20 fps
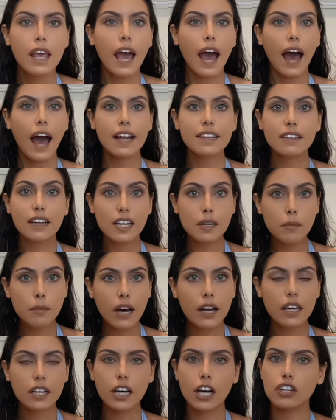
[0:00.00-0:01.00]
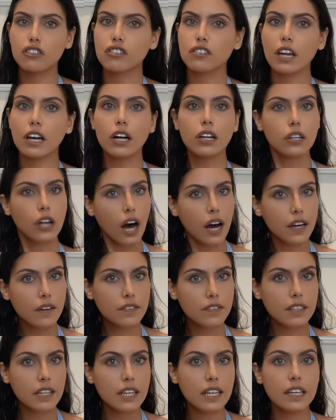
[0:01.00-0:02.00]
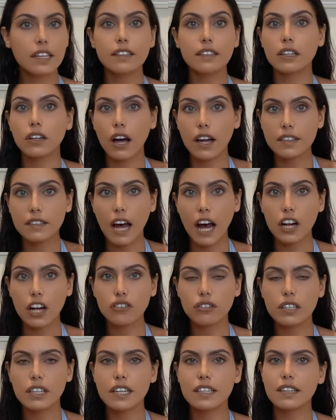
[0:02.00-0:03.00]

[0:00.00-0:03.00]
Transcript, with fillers: And Santa Monica, just like a lot of cities in Los Angeles,